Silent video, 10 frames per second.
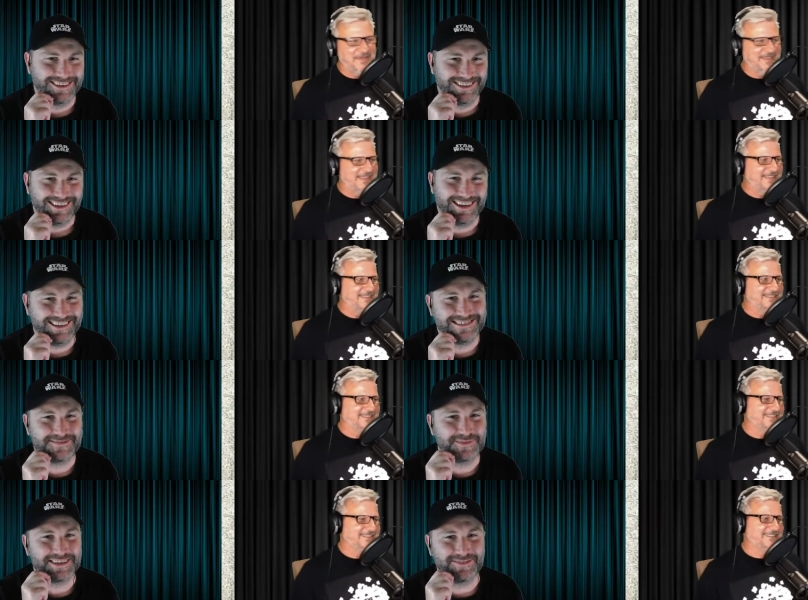Speaker 1: yeah. he is
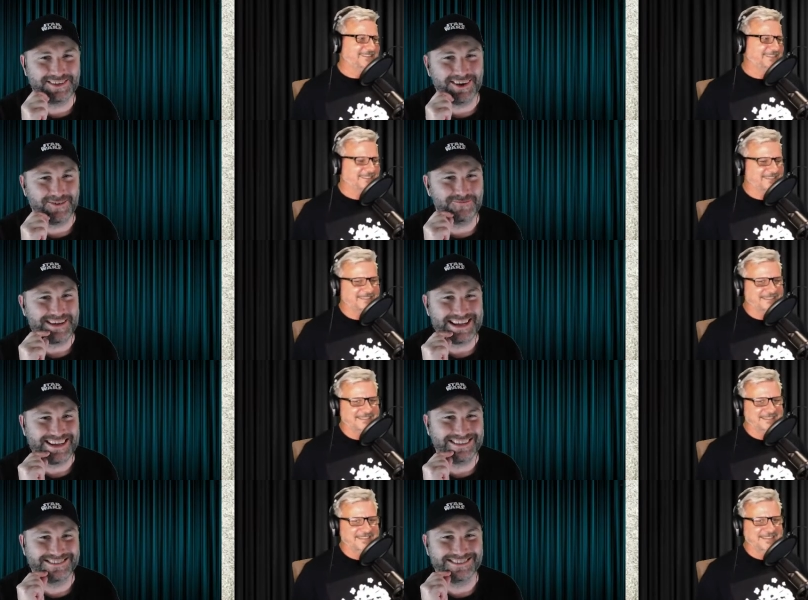a bit of an old
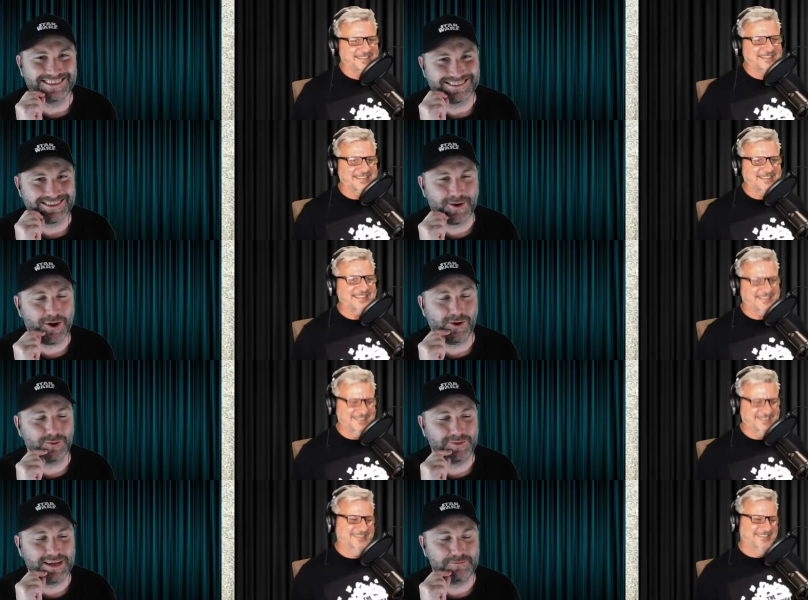man, isn't he? So
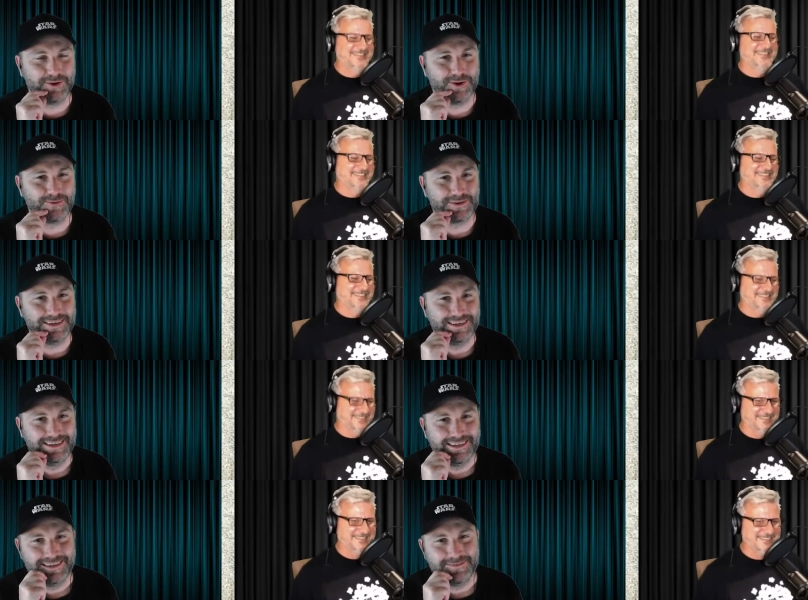old man Boba.
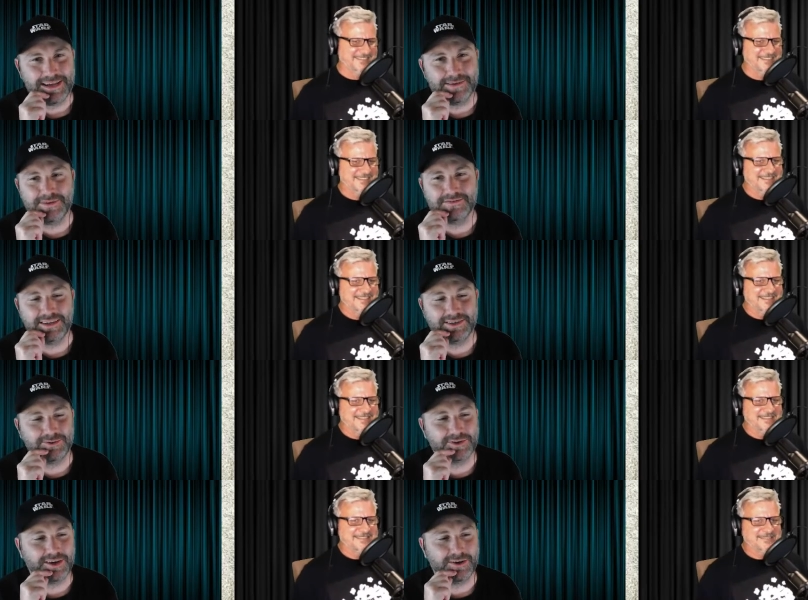Maybe if they
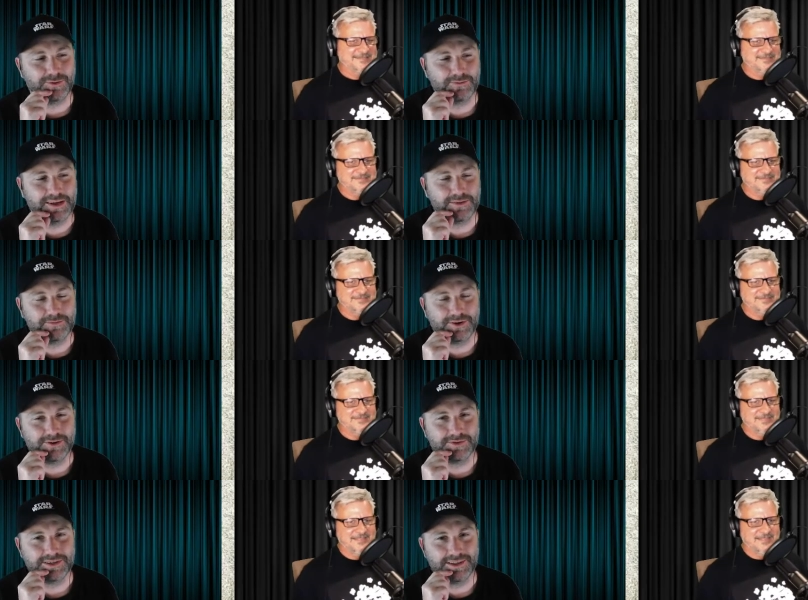called it old man
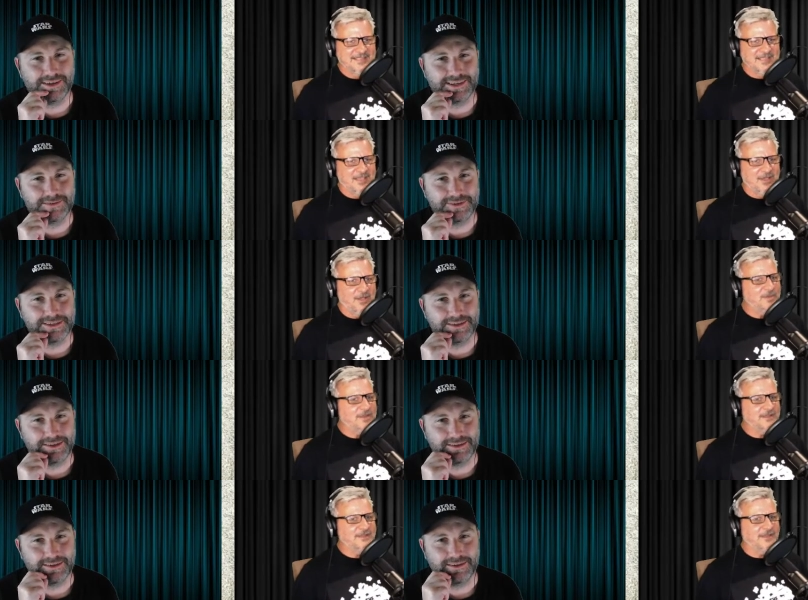Boba, you'd like it better,
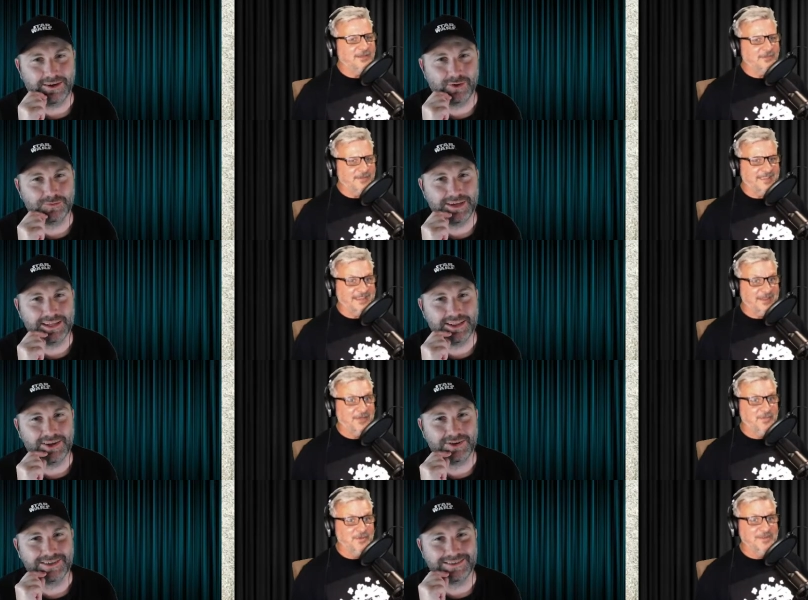like old man
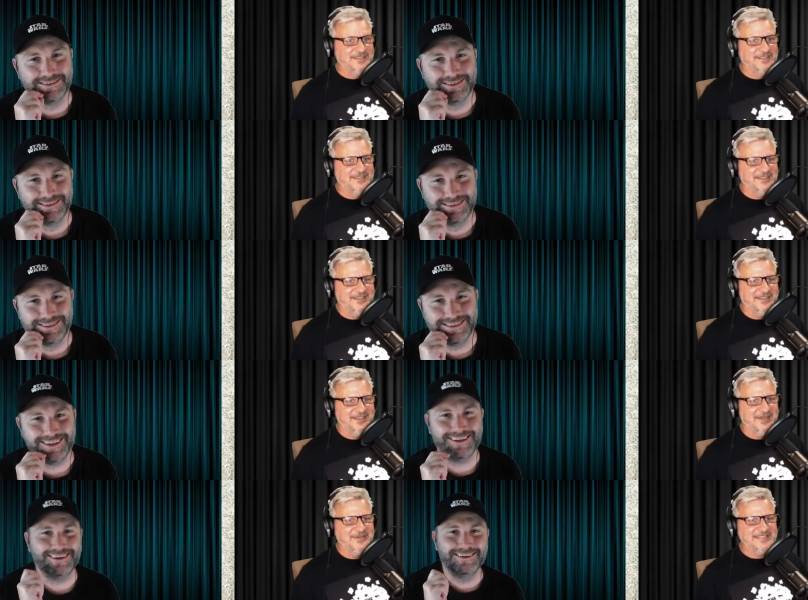Logan.
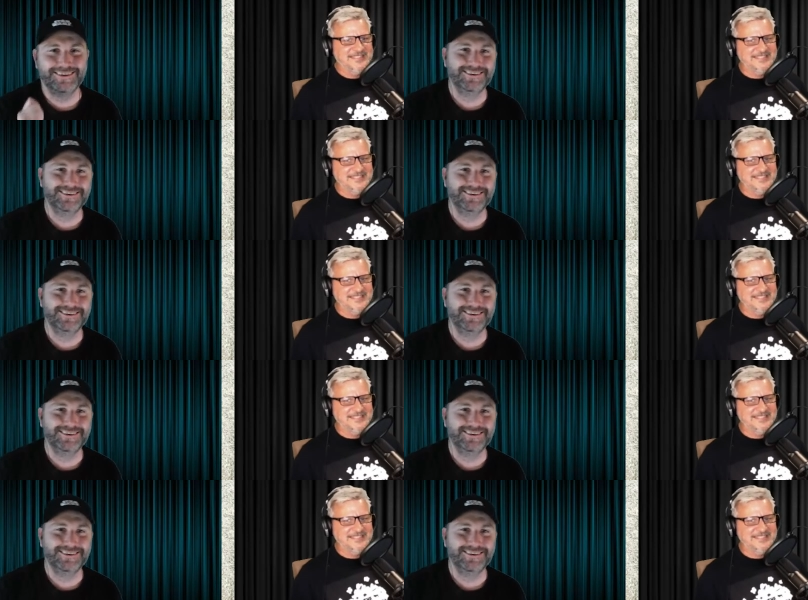Yeah.